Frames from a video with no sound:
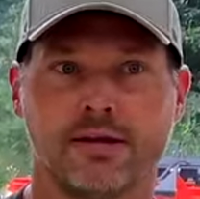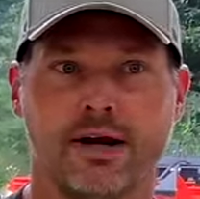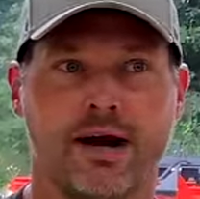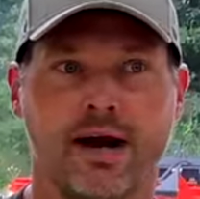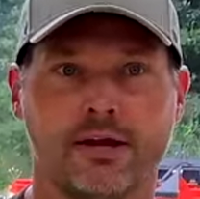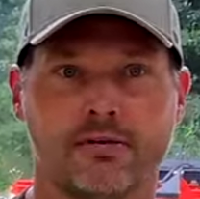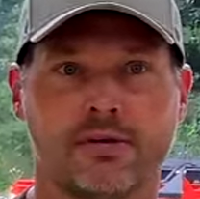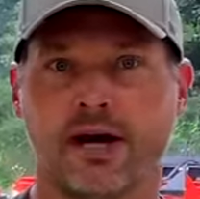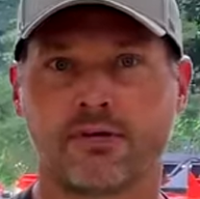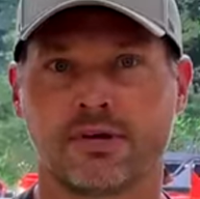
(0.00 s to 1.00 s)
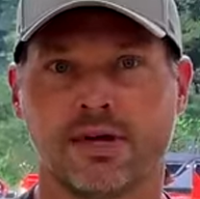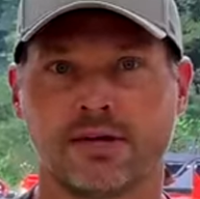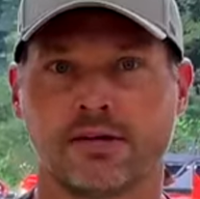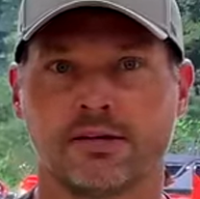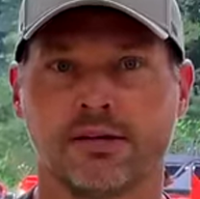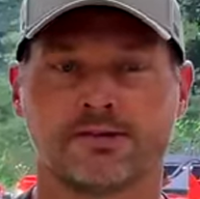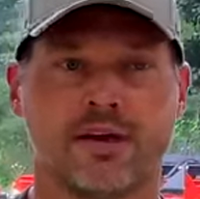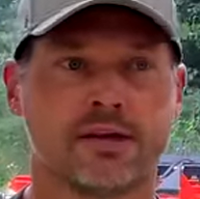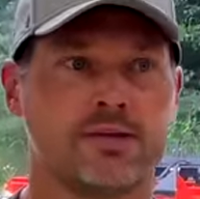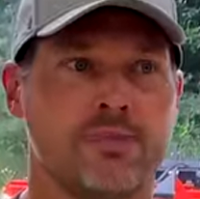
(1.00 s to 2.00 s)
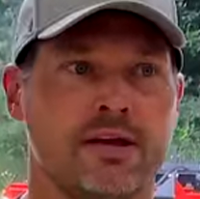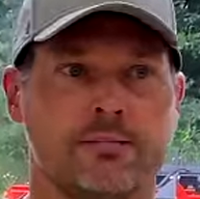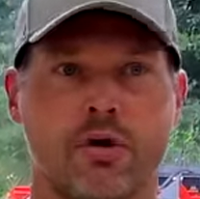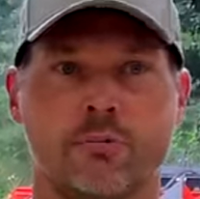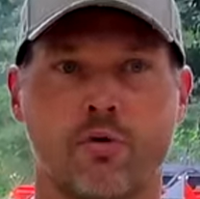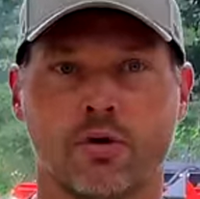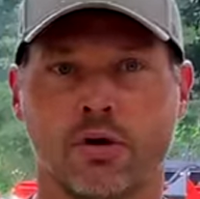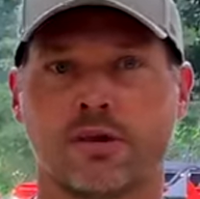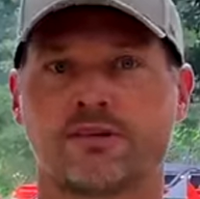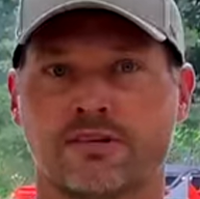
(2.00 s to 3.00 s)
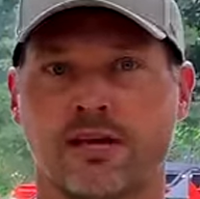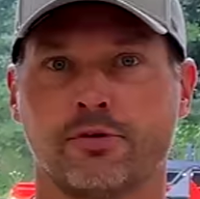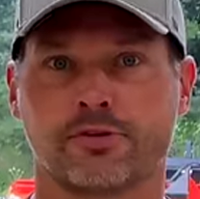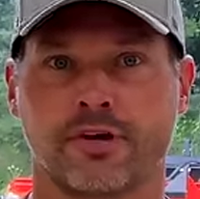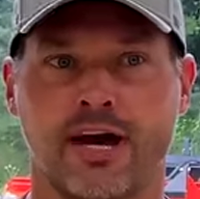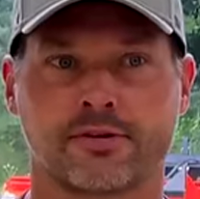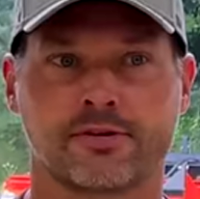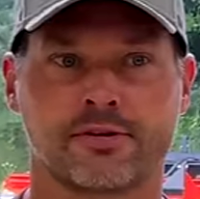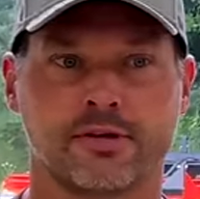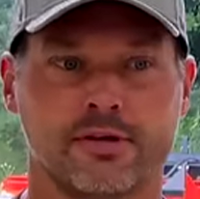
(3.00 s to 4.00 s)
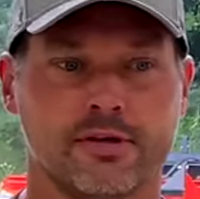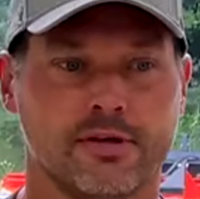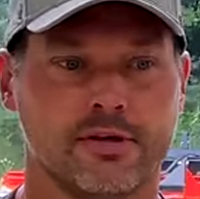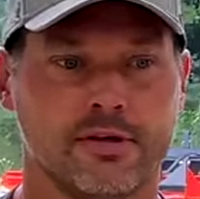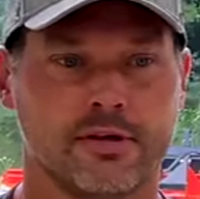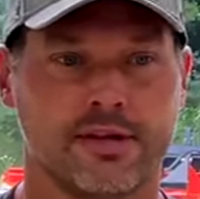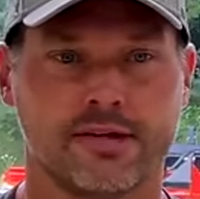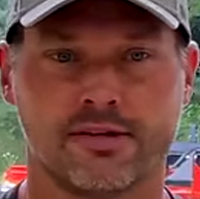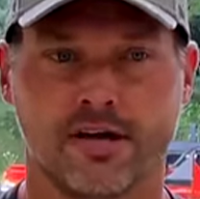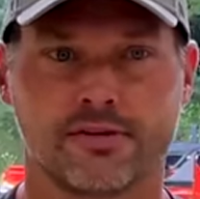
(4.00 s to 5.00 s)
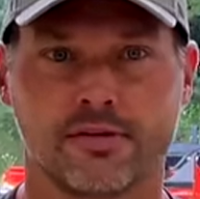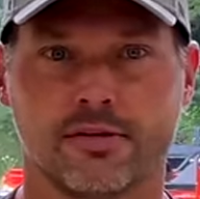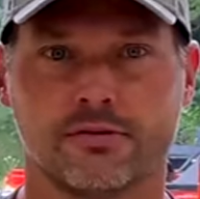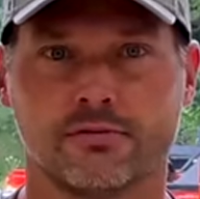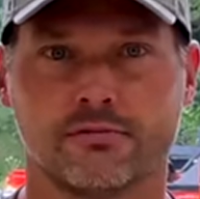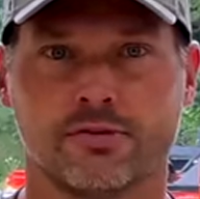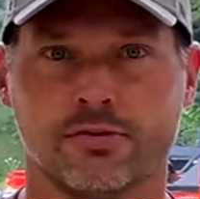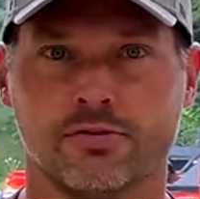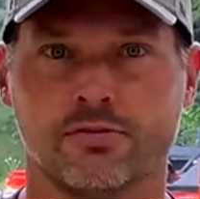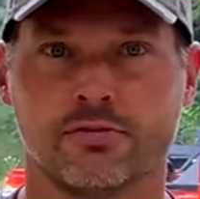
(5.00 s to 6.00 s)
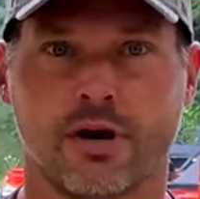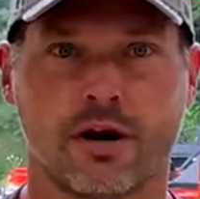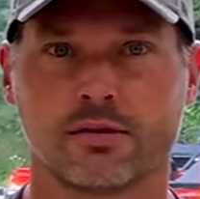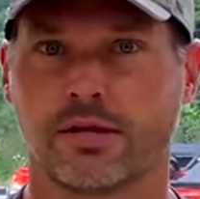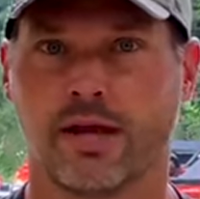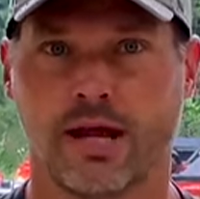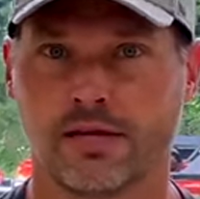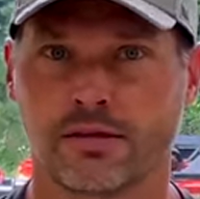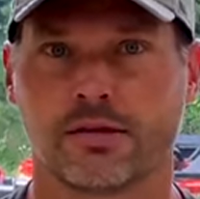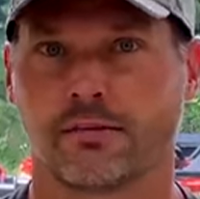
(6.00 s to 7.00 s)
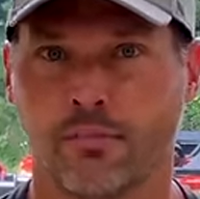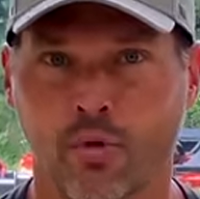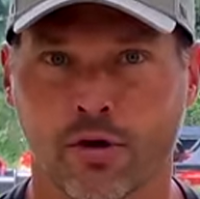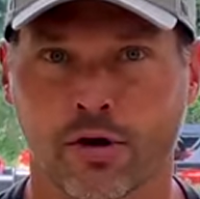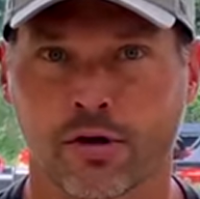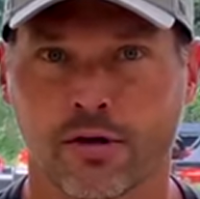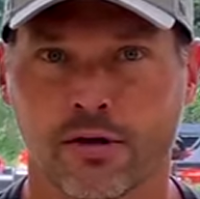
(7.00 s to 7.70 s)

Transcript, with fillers: I don't get it. It's like you made a more unstable tractor that doesn't do hardly anything more.